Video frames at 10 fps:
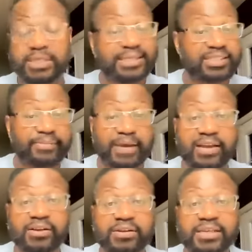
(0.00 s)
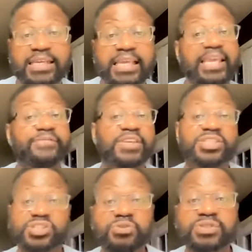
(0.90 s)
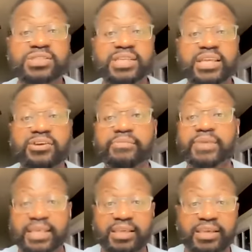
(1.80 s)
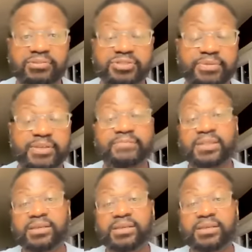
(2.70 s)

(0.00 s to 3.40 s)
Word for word: It doesn't matter if He chooses to heal me, He heals me.